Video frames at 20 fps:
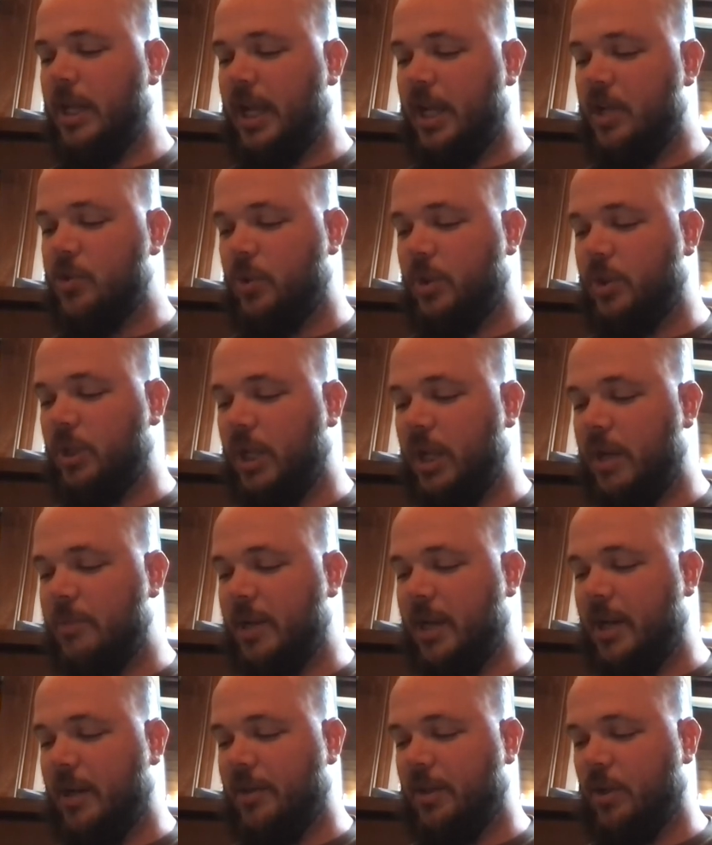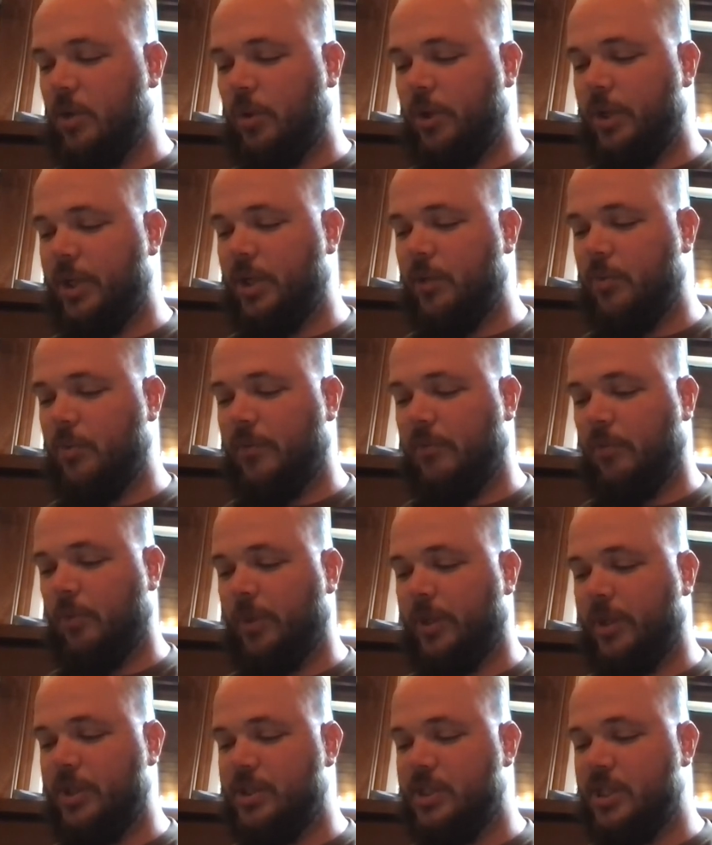As we climbed out of the Owyhee River,
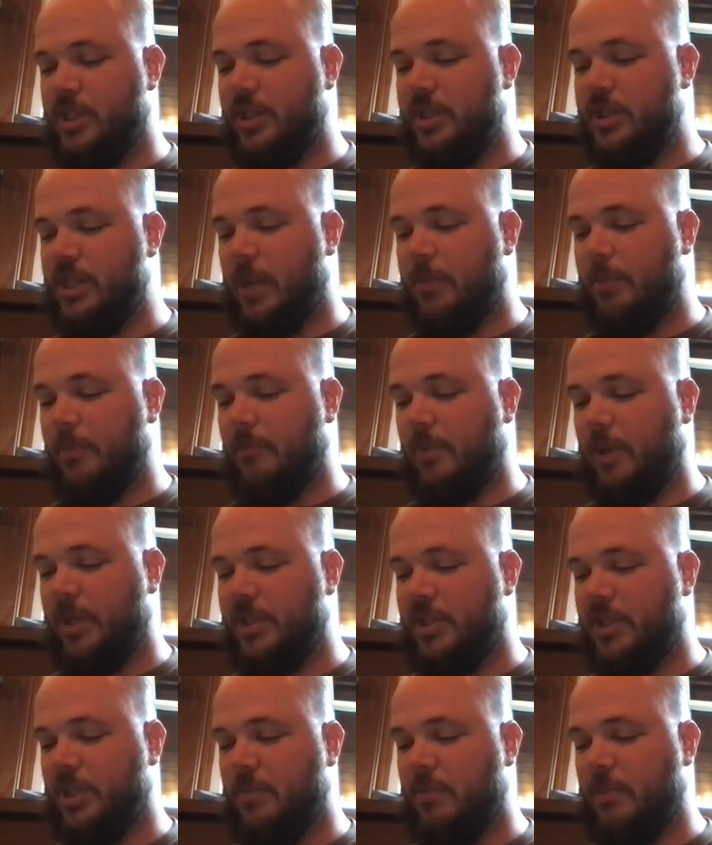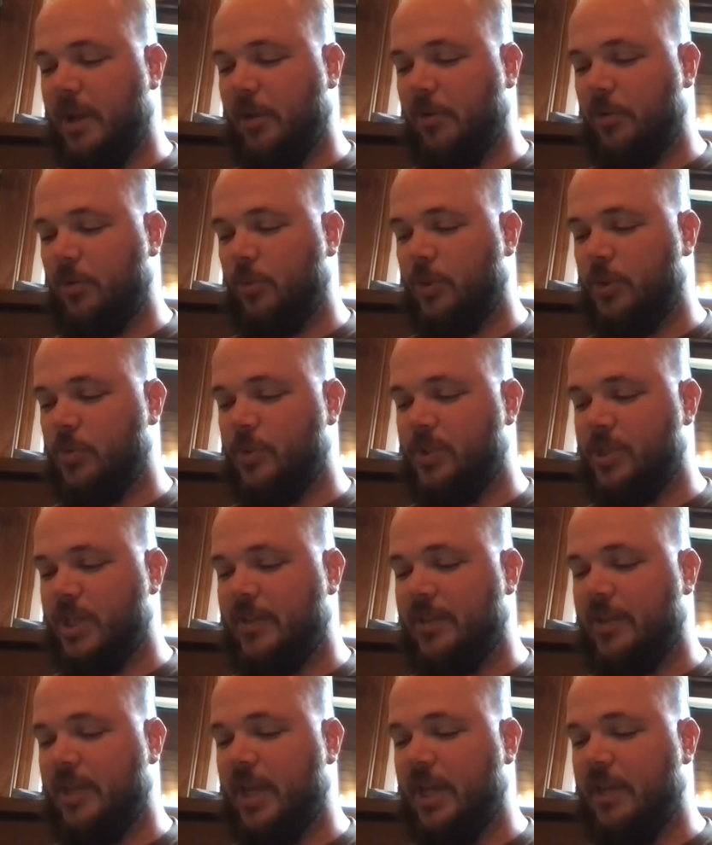we could see the top of Buckskin Mountain, which was
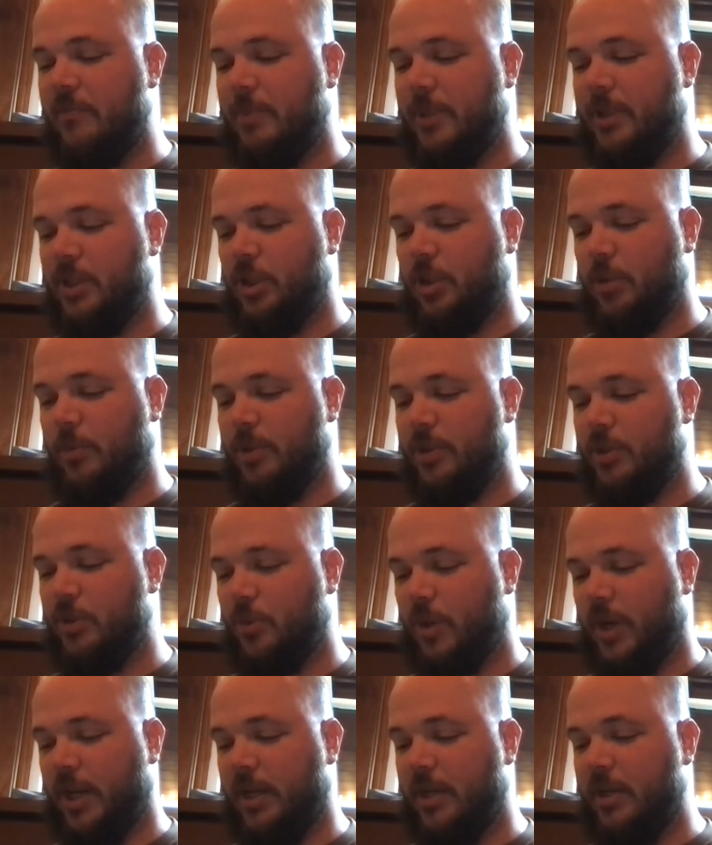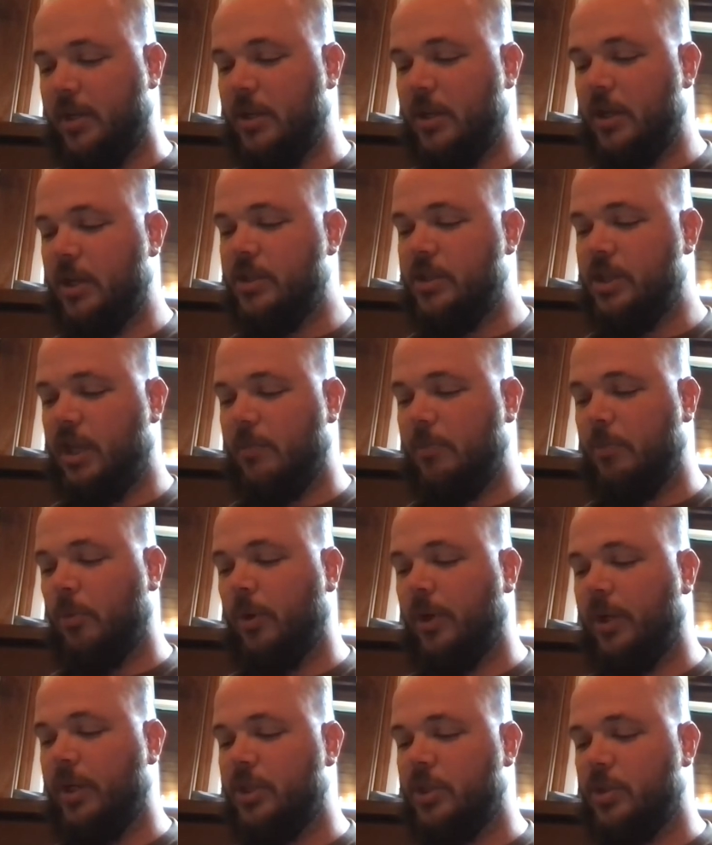at the head of McDermitt Creek. Tom
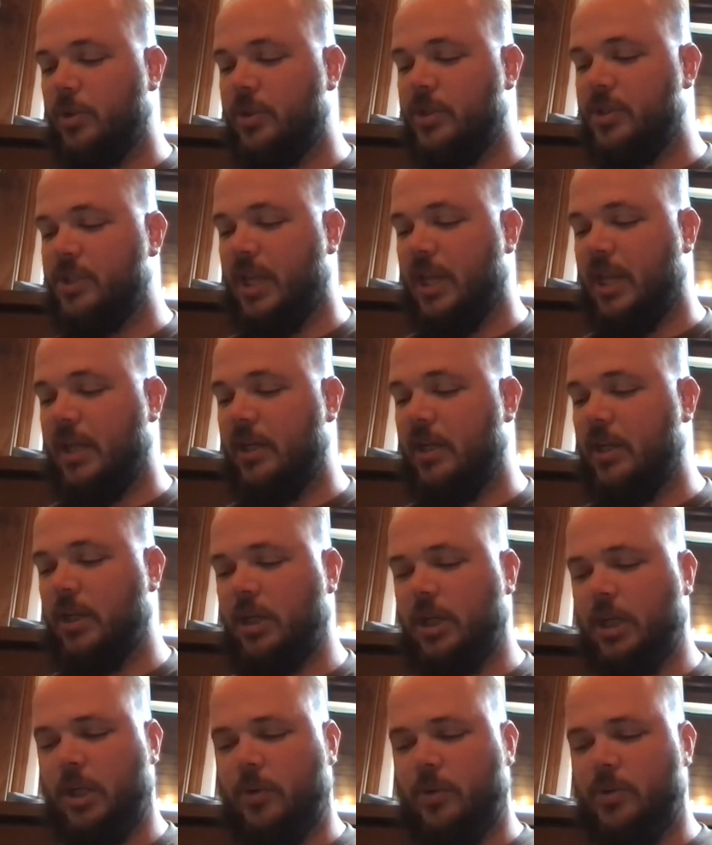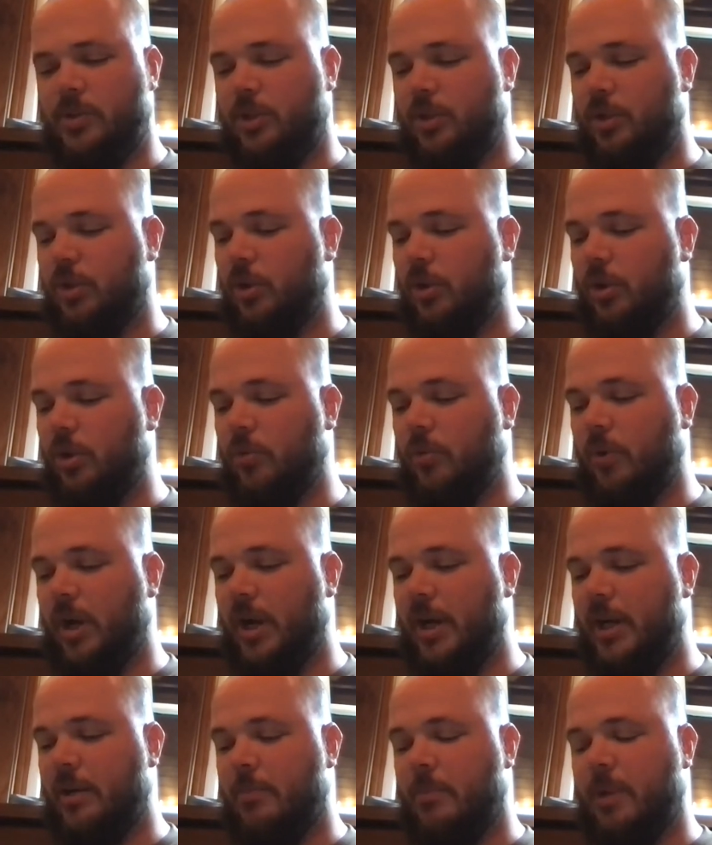pointed to it, saying, "It's a long
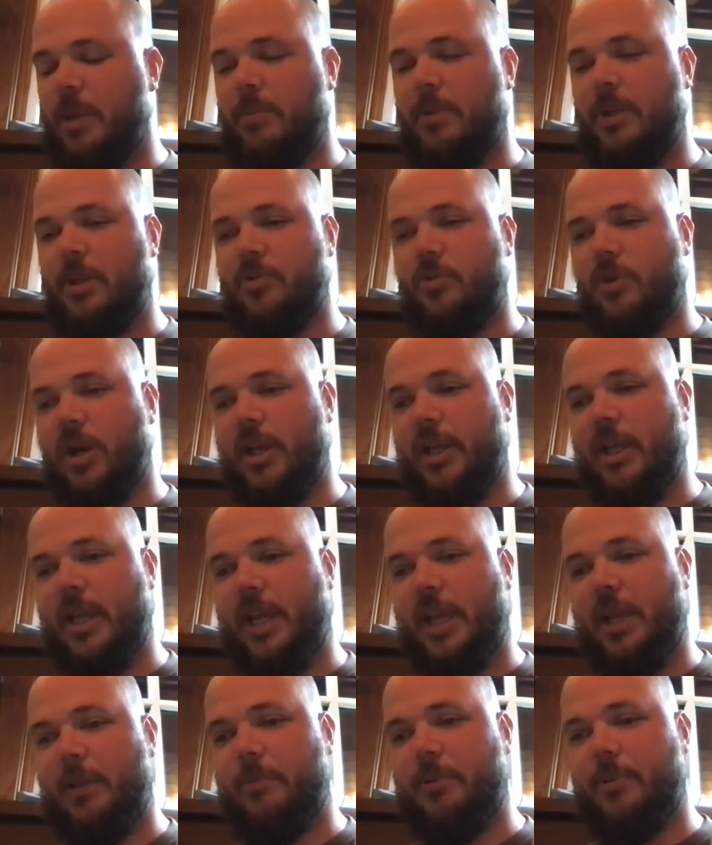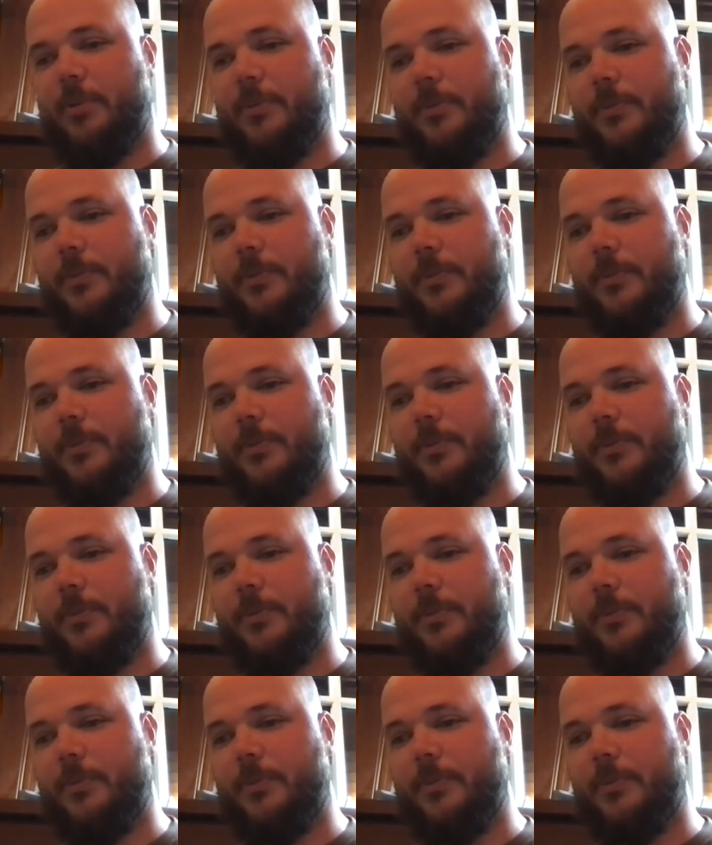ride and maybe a dry camp."